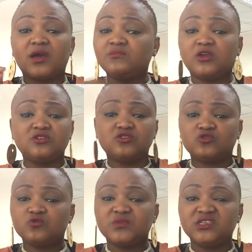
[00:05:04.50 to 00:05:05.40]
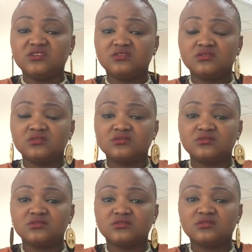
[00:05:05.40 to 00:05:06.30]
I'm going to do me.
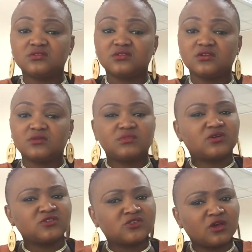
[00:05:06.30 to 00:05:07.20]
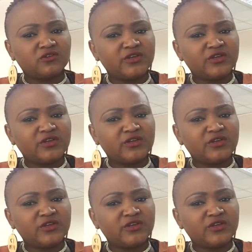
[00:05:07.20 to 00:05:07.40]
Because God